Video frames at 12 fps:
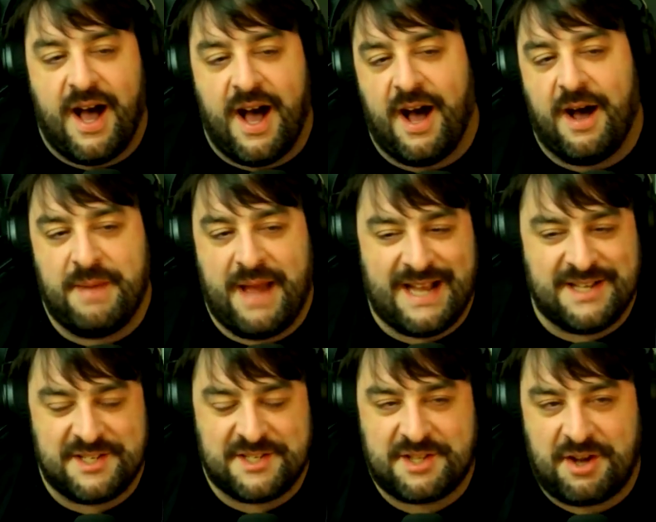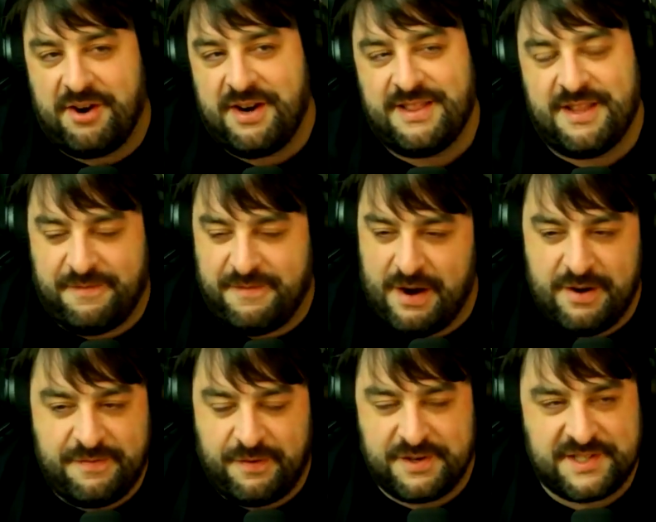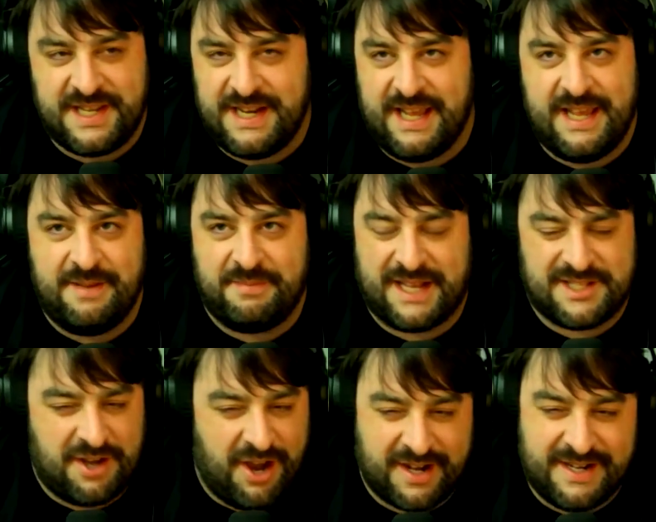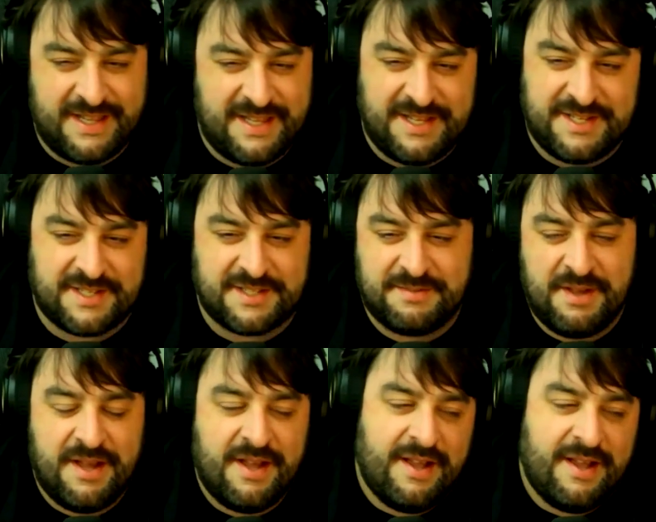As it started, the very first scene of him like talking to these